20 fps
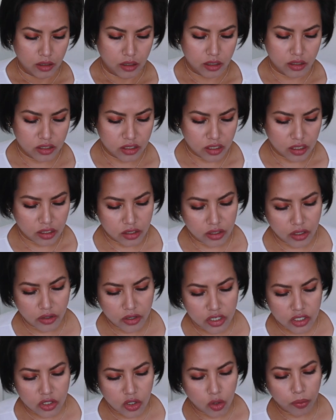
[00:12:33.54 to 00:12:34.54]
It says there
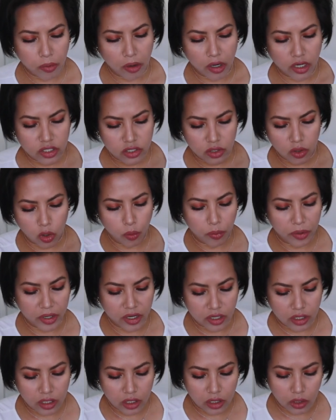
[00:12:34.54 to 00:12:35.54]
is no part to open
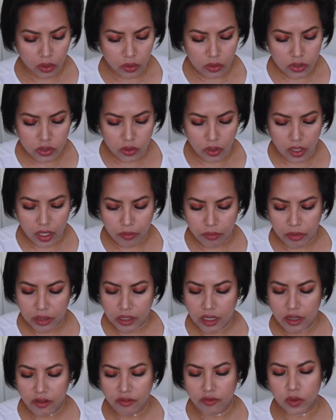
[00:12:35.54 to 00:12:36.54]
and close, so I
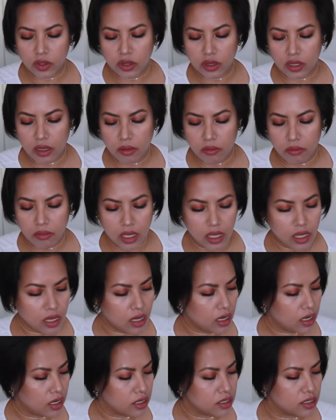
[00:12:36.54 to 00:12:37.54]
believe what they
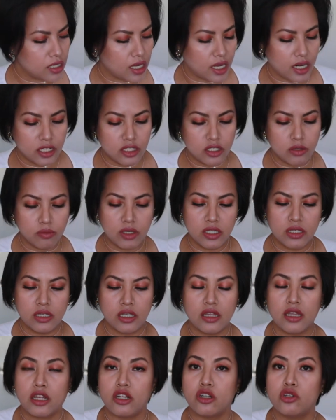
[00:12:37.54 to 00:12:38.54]
mean is that it's
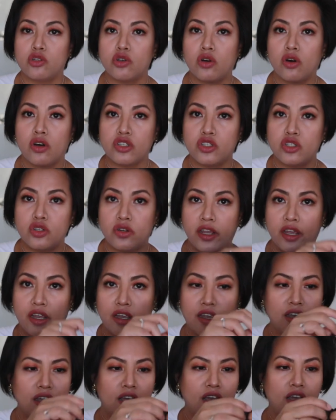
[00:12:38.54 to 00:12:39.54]
missing that
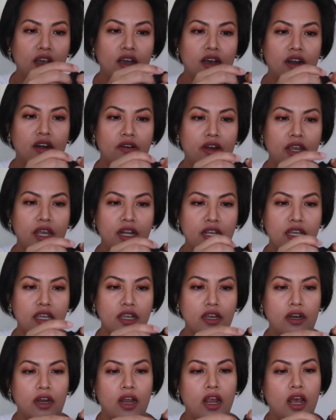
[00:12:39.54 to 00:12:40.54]
drawstring right
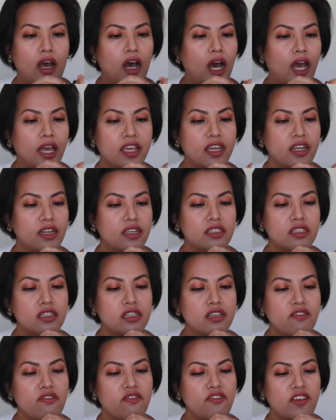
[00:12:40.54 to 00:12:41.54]
here. I can
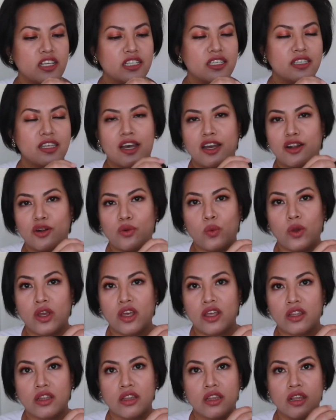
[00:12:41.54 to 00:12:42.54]
easily fix that
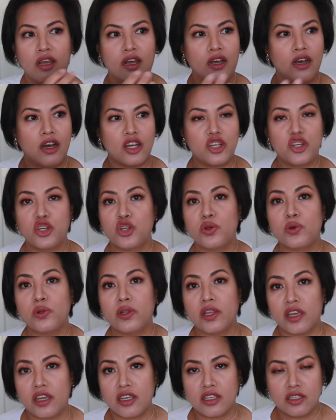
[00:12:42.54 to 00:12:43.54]
with a
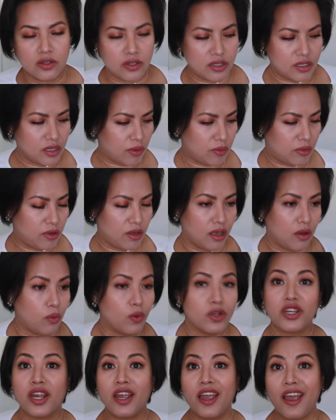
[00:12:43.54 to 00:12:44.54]
shoelace or something,
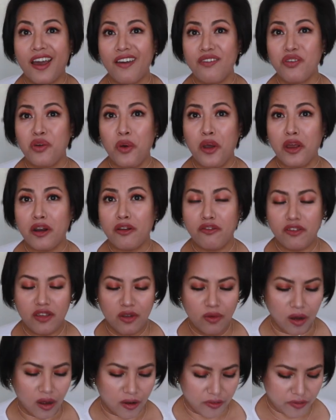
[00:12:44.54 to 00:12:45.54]
which I have quite a
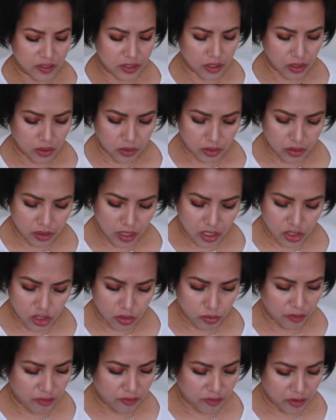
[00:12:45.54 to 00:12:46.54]
few of, so that
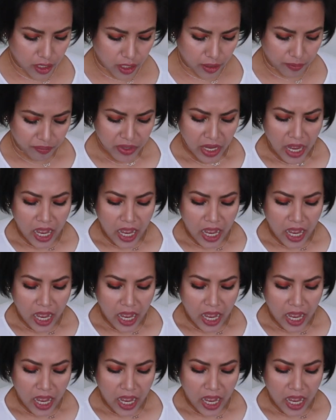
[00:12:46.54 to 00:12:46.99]
should be fine.